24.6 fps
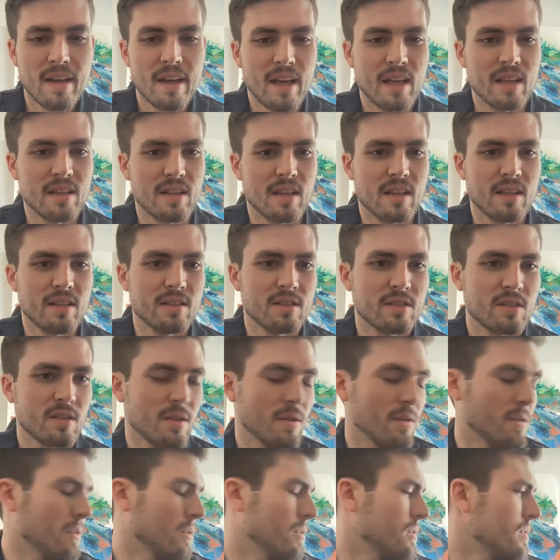And then
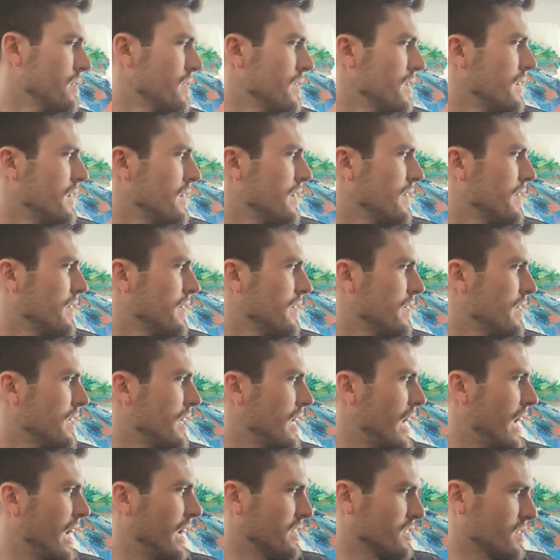so
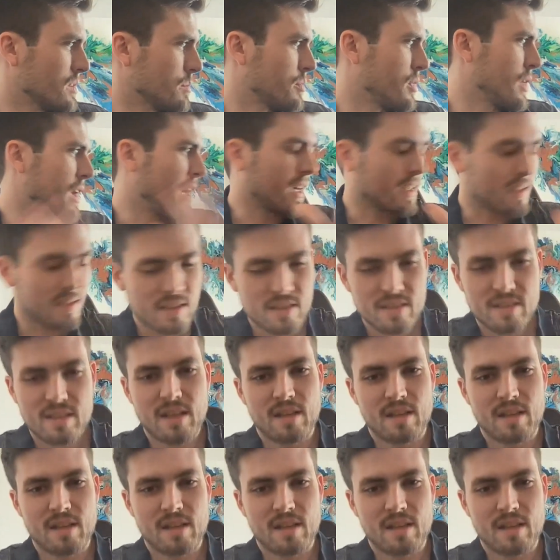as a practice,